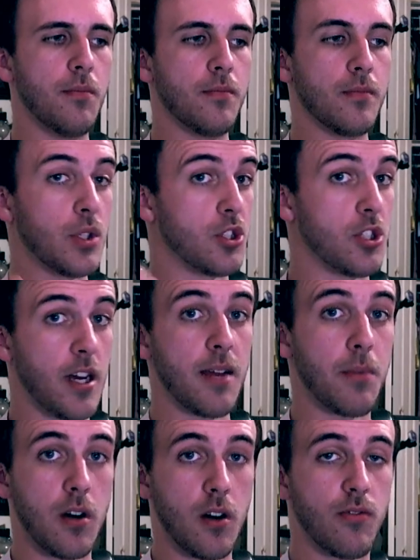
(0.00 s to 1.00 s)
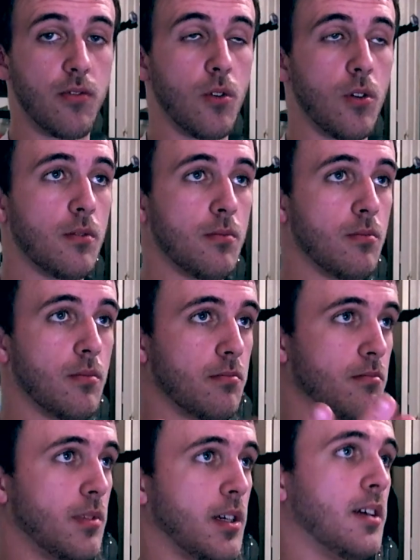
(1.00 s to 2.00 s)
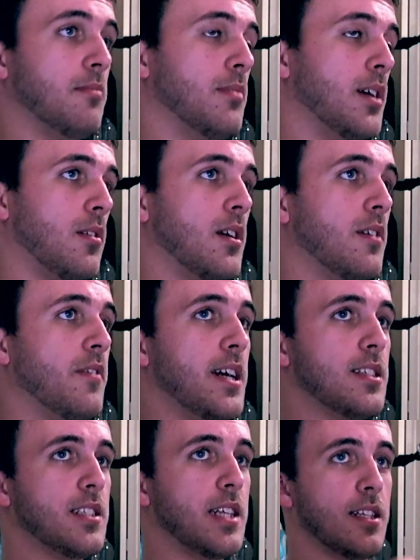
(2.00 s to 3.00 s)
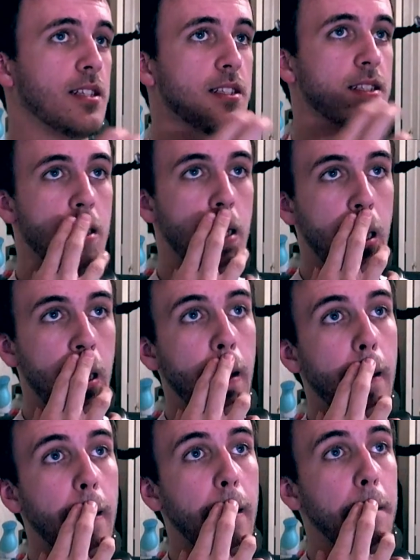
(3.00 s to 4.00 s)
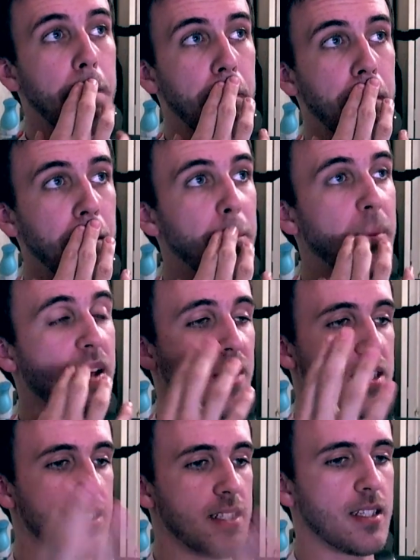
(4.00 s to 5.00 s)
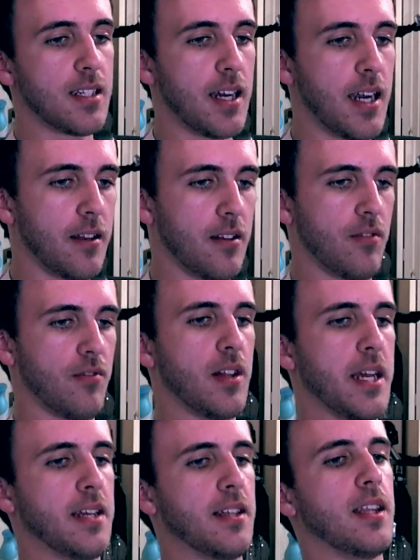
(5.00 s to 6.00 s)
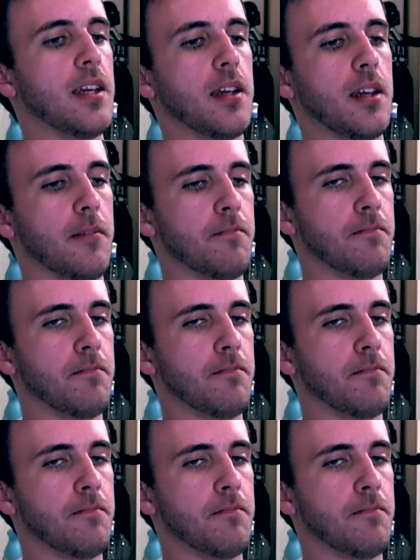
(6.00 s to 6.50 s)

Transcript: which I am all for. I love that stance. And this is kind of like the